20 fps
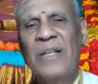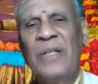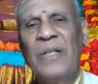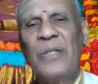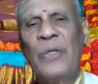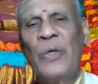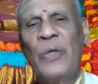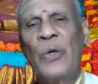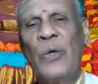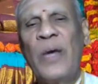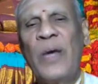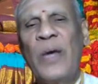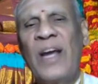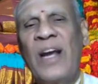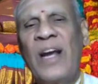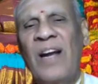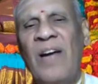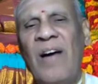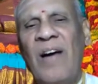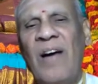So you
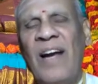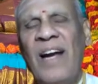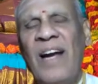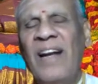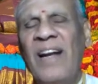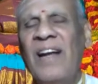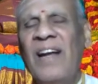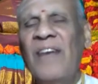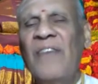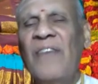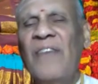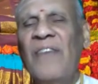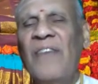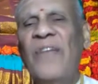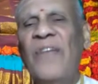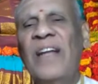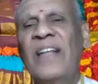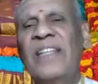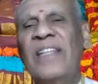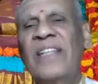cannot call it
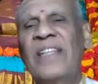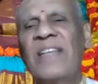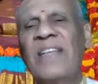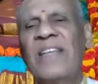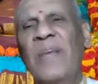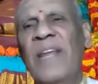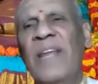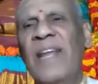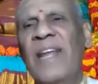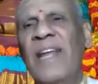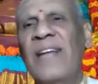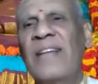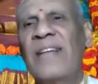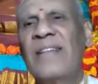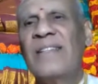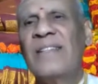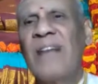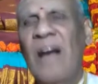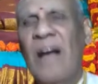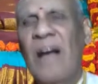fields of
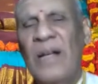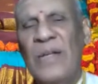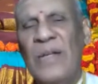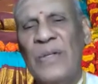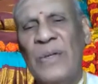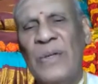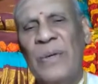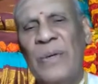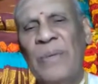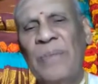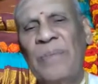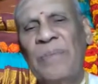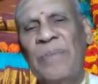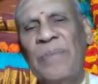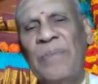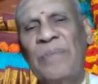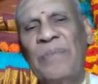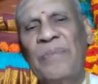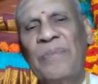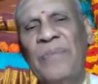experience also.
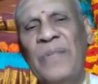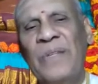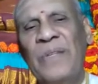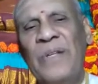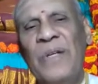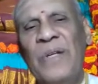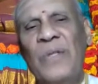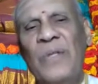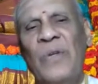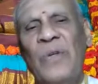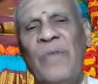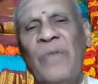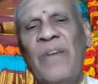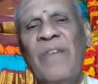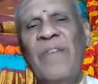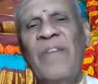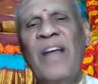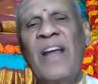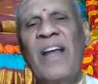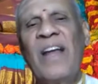So
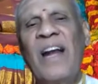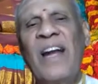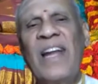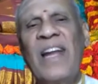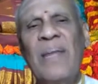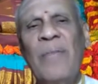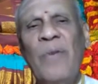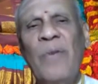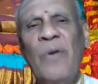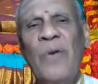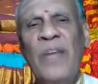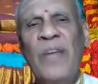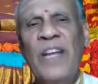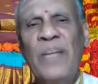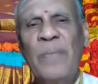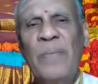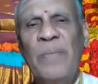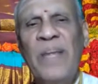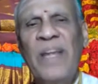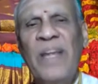when we are not able to
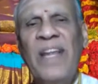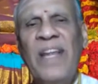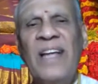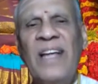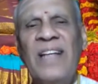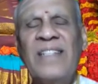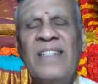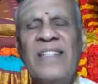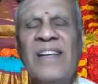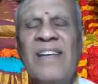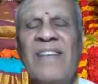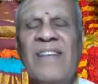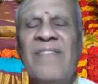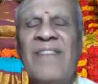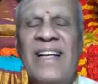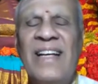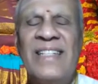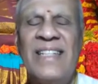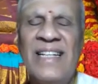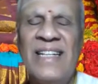experience,
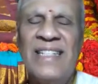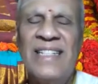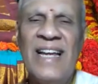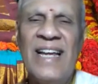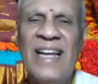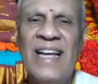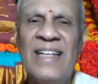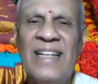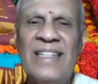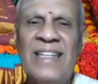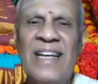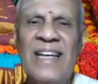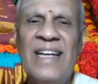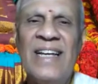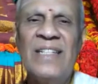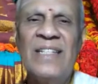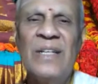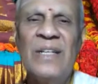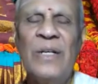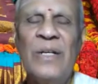Vyasacharya
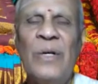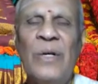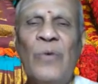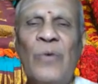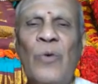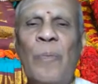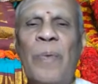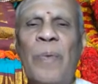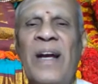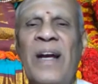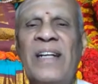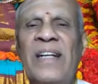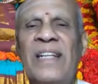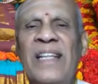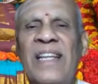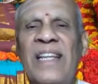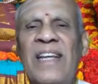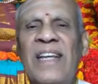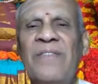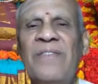says,
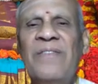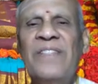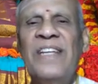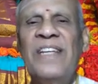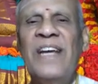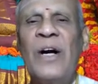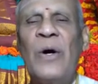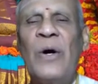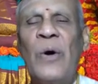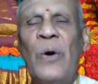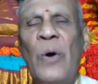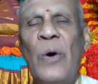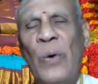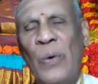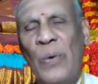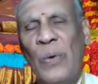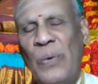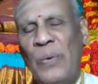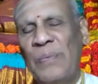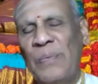Upanishad gives a
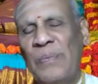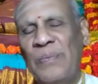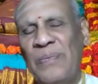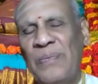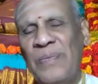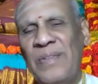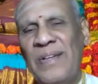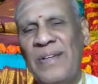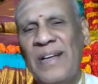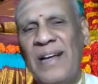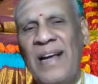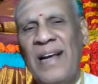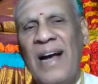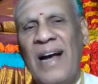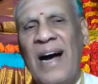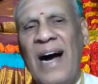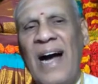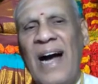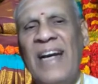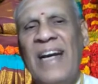clue.
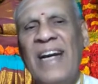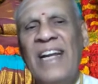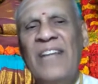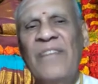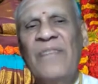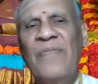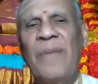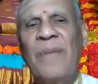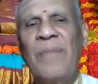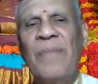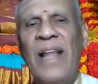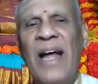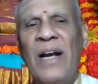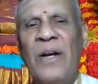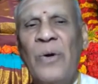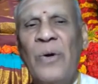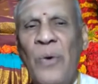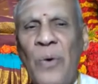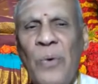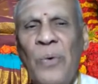And it is from
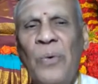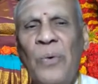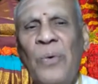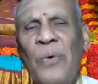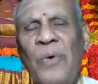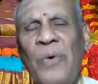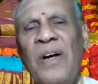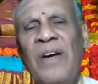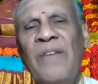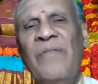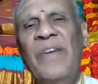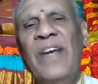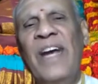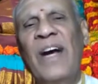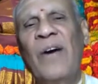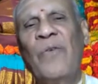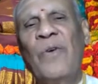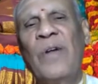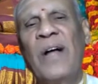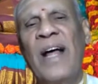that clue we
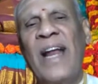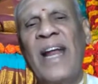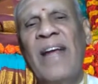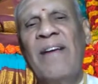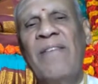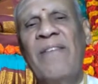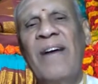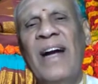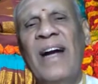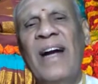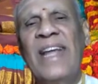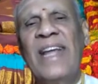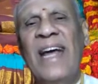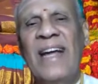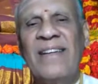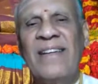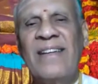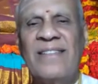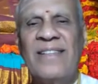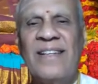have to arrive at the
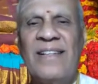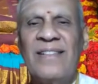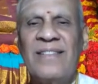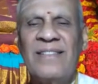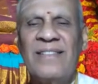answer.